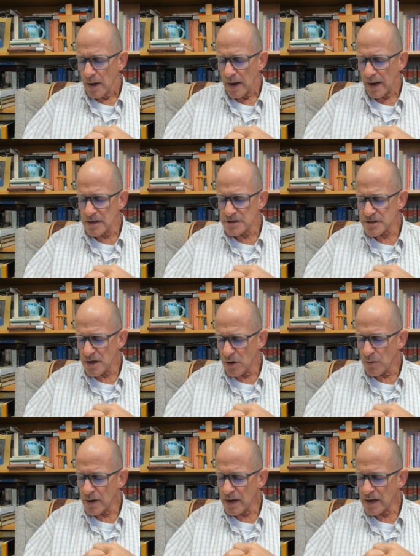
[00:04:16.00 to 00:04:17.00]
And
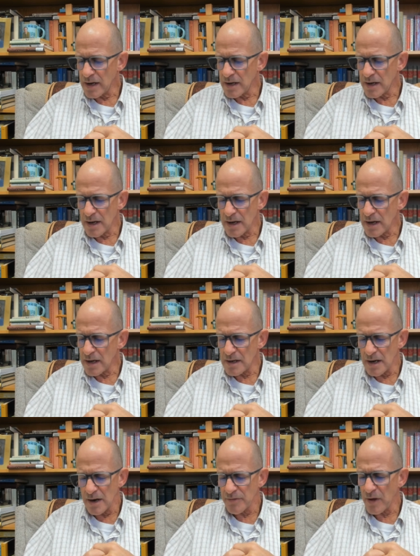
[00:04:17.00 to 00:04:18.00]
so he, he,
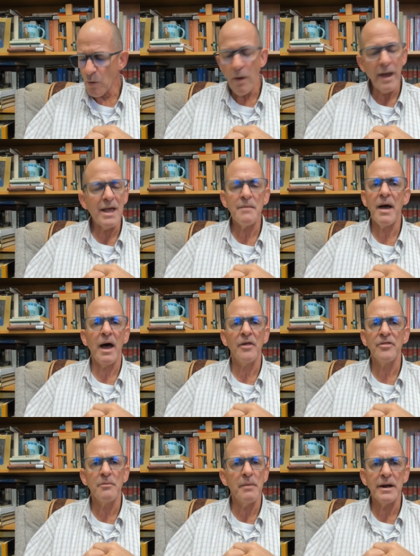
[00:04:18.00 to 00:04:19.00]
uh, they weigh him
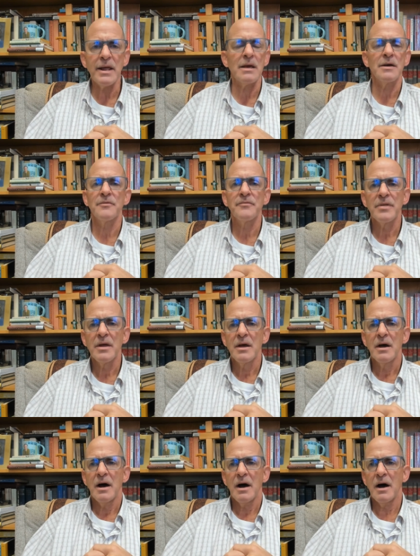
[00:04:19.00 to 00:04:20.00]
out the money.
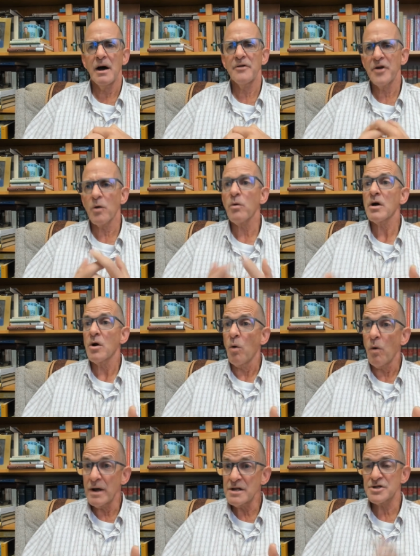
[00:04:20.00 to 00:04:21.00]
Uh, there were
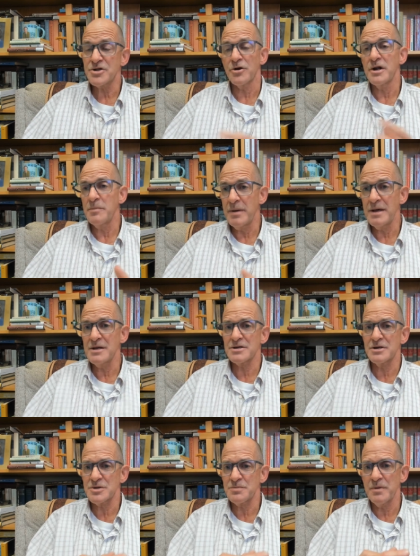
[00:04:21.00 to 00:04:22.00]
coins, 30
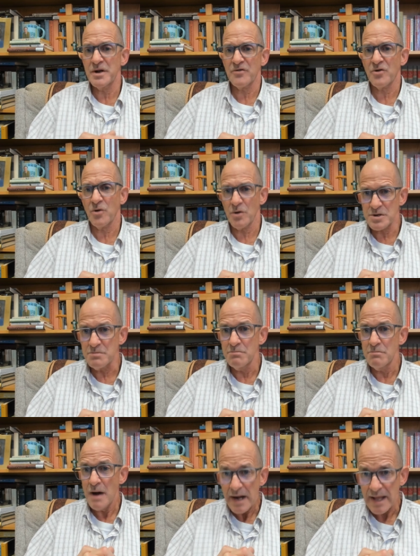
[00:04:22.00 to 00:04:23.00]
pieces, but of course,
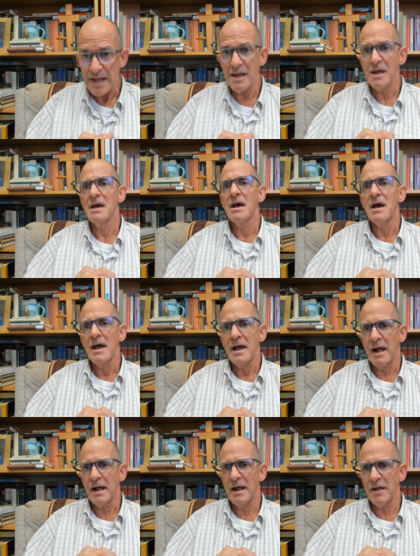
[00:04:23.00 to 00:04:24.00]
money
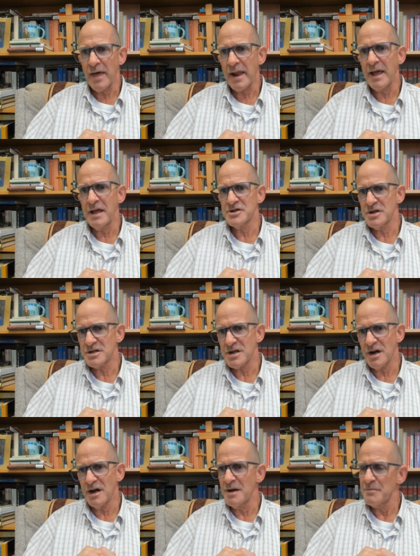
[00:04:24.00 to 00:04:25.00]
uh, in that ancient
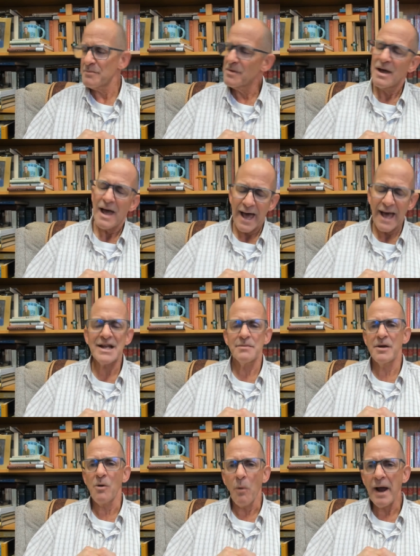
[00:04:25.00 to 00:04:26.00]
time had to
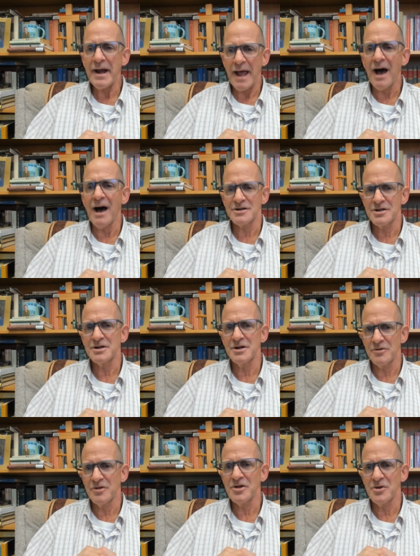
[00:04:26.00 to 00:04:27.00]
be weighed out to
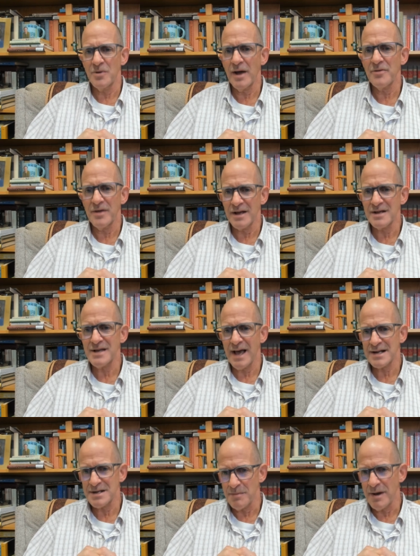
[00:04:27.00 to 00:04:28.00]
know that you had the
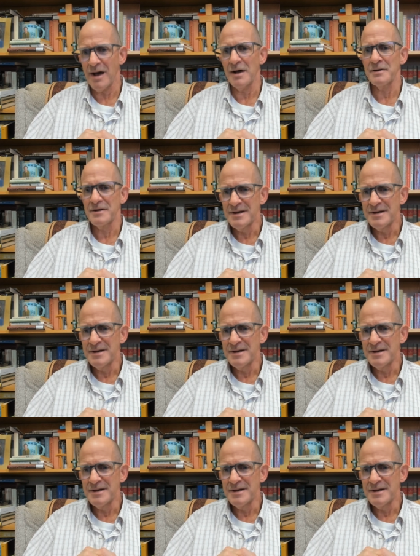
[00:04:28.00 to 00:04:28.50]
exact amount